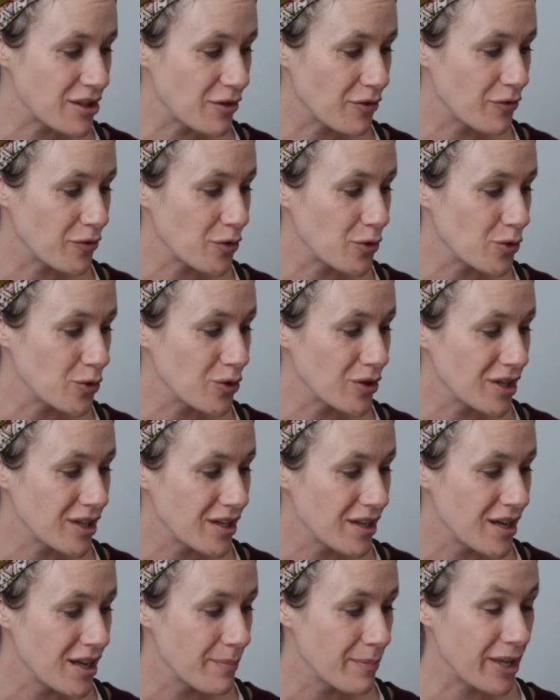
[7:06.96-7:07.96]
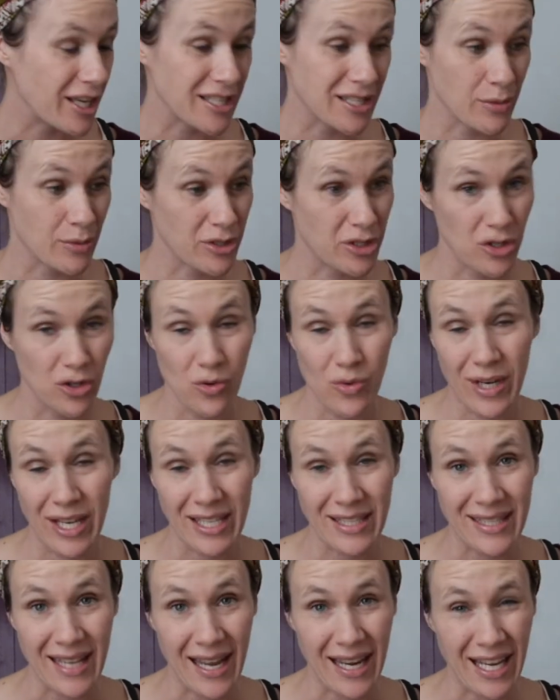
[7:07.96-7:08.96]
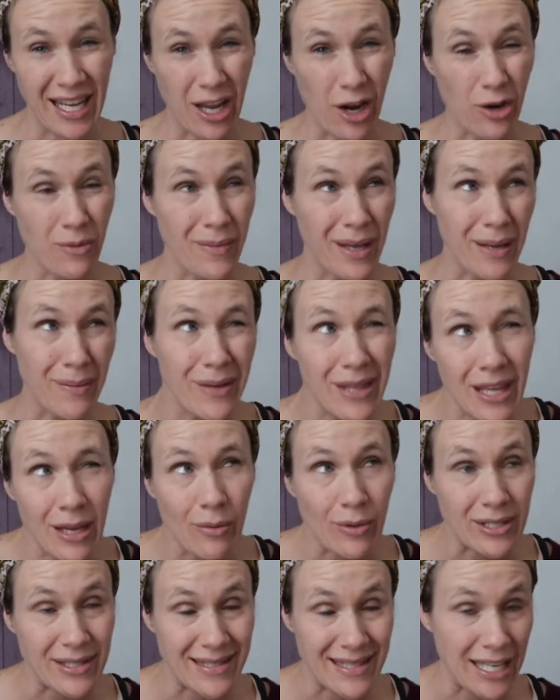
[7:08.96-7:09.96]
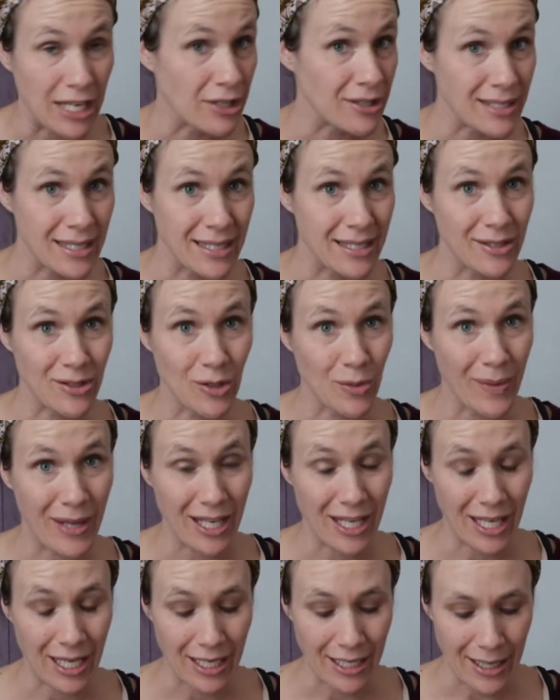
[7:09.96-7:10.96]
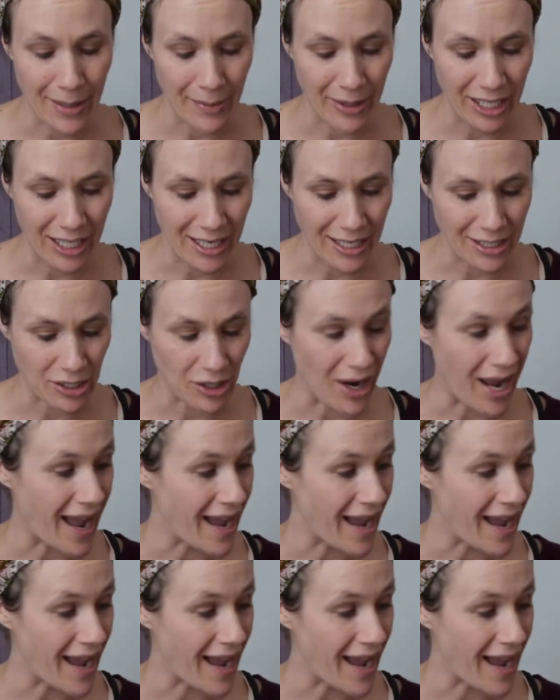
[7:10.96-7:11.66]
the food because it was new and exciting, or maybe they were scared to disobey King Nebuchadnezzar.